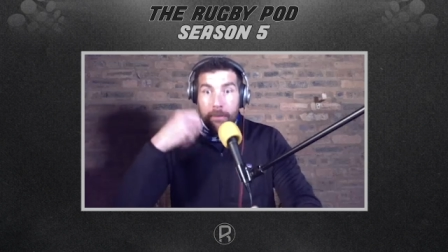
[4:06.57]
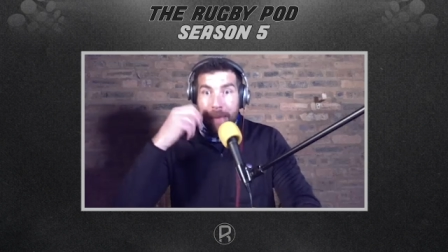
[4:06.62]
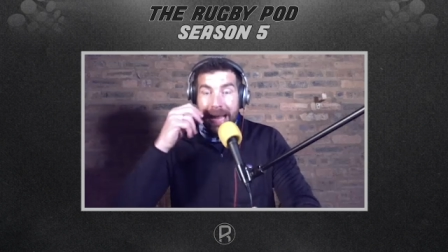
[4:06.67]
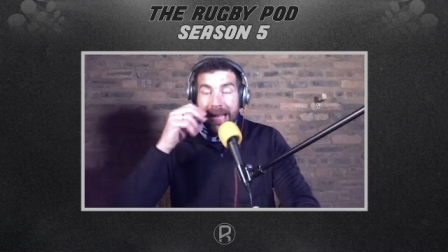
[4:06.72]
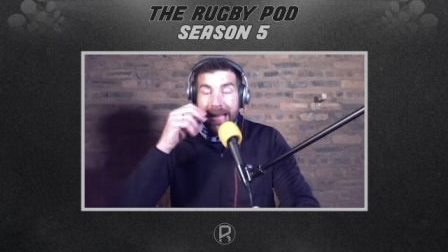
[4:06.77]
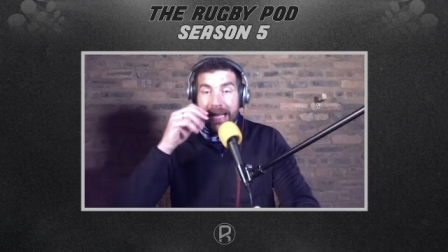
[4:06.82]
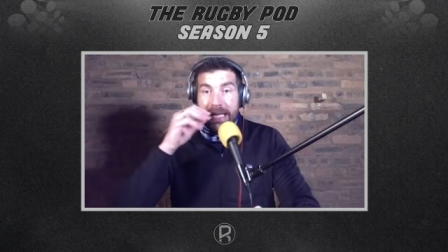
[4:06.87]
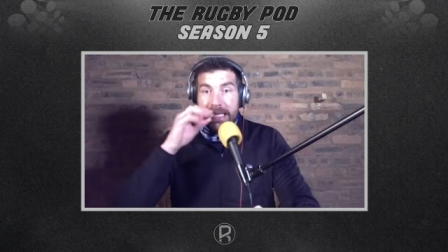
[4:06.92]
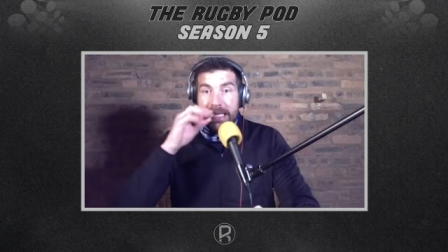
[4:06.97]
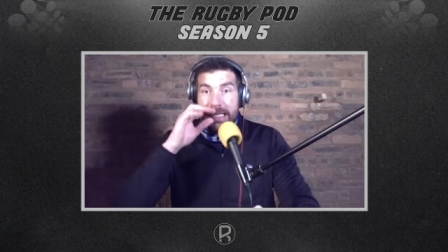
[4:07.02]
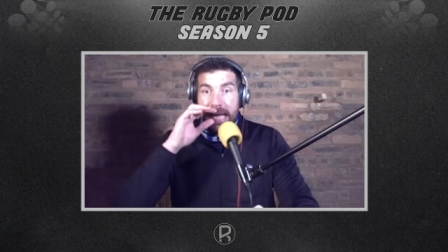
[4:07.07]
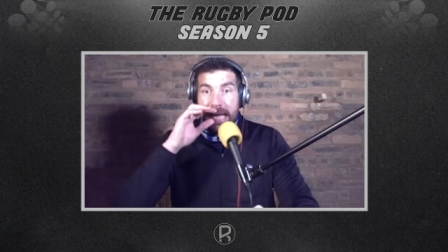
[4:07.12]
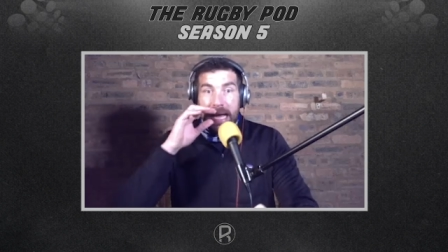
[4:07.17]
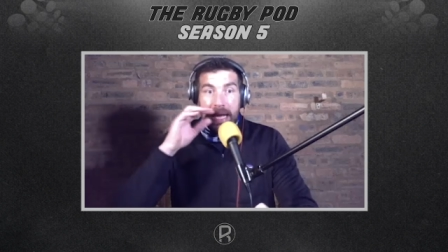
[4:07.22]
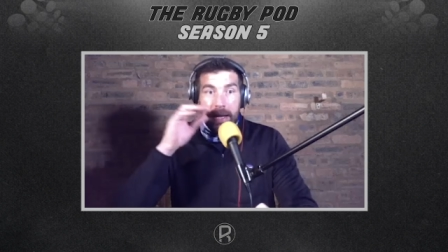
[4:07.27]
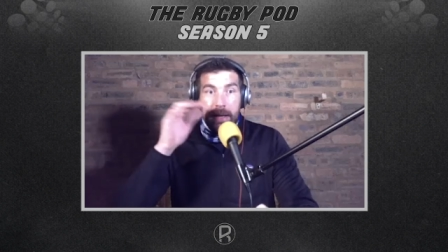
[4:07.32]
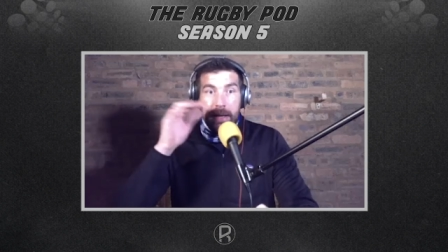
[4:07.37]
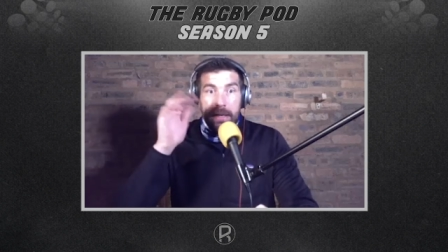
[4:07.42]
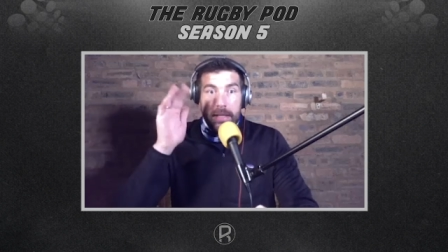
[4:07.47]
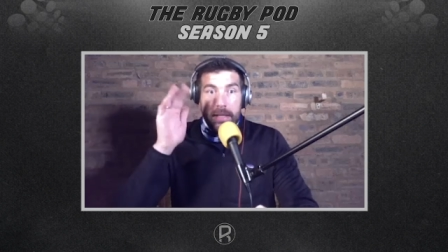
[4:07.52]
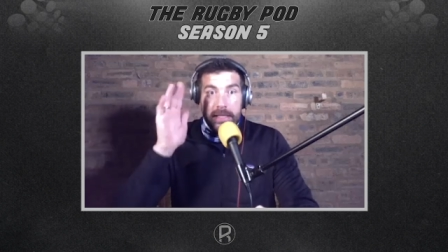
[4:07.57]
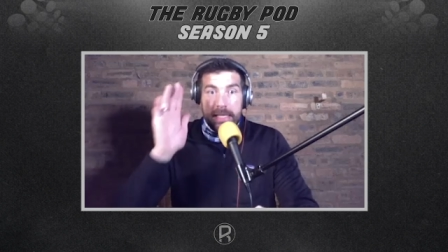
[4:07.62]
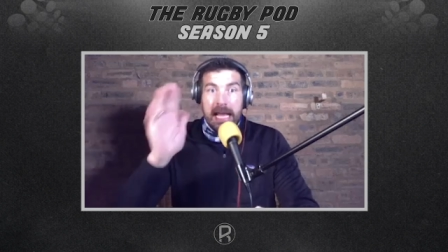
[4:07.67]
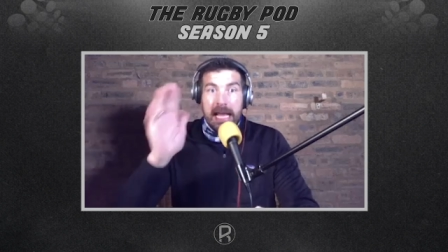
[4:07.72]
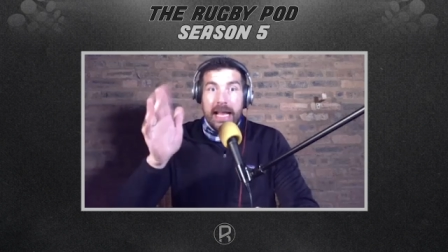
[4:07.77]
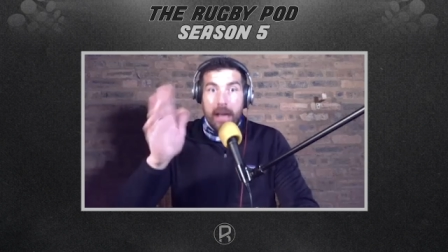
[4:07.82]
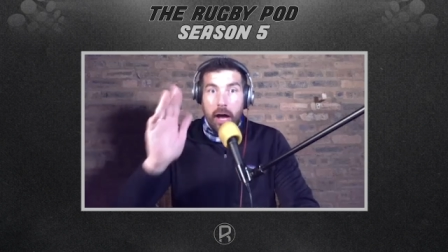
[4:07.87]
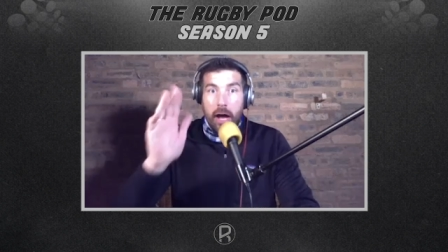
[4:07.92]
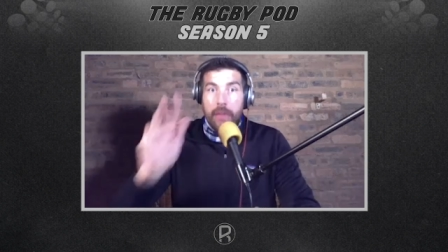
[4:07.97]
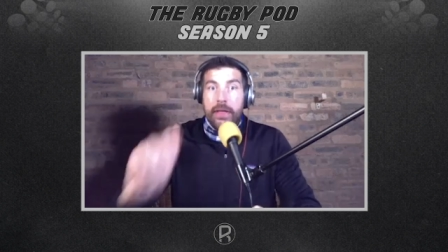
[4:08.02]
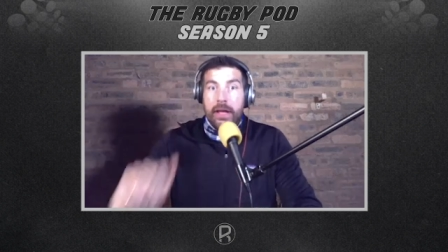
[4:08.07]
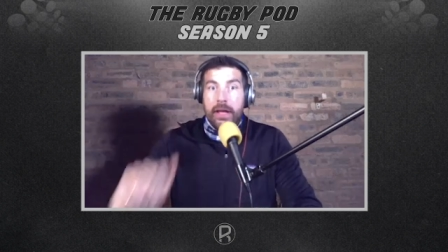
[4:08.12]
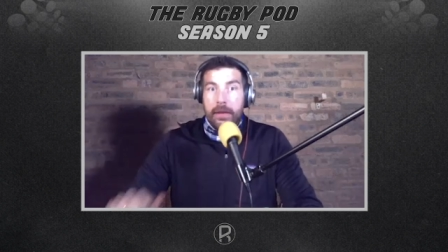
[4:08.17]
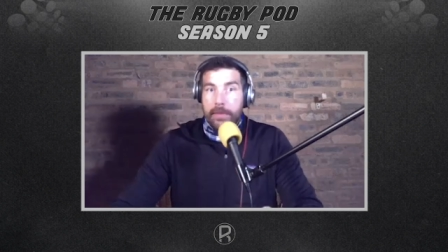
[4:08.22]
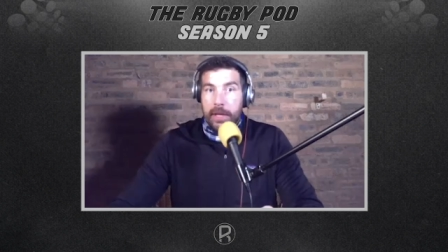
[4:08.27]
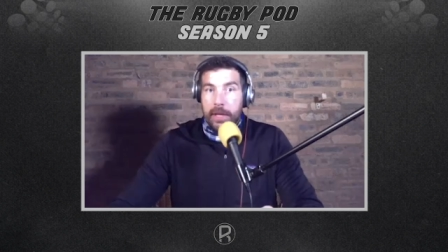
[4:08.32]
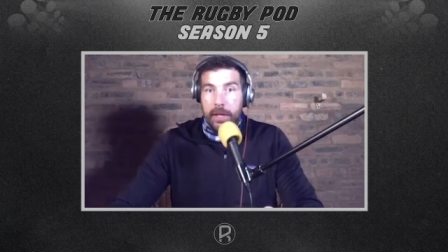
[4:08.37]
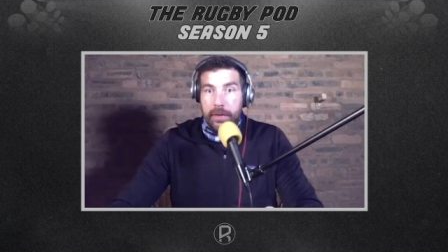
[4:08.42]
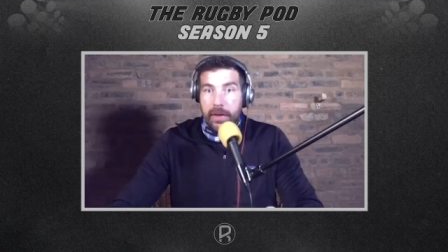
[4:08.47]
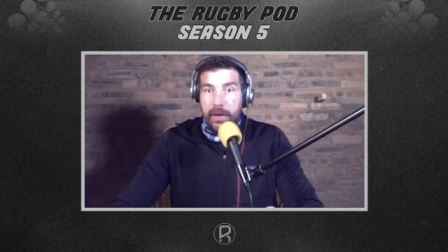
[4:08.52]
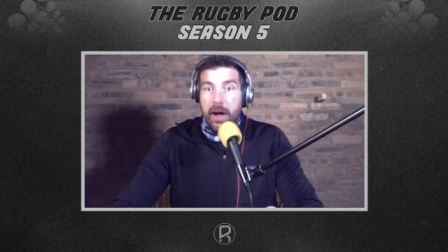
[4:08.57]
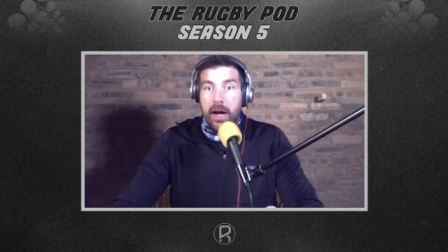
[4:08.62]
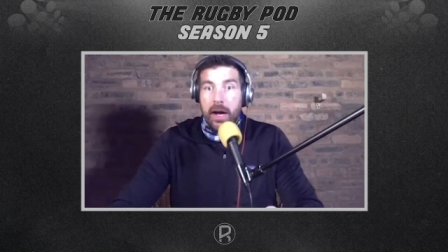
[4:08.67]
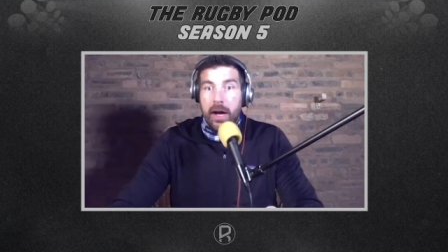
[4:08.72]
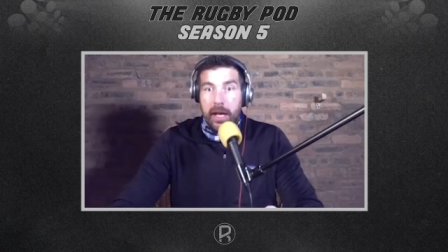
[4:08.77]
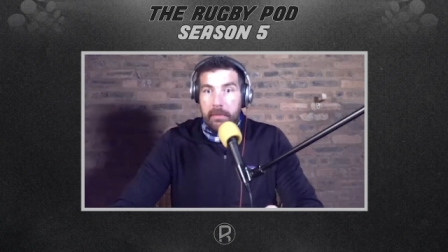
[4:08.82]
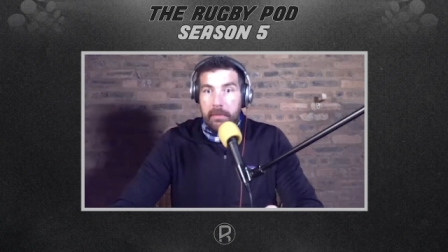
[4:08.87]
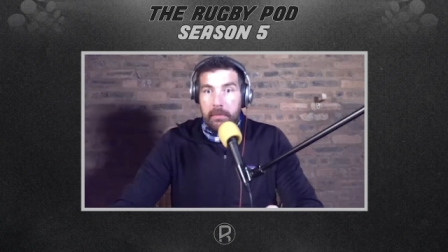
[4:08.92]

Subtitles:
panic attack saying, I think I'm going to die.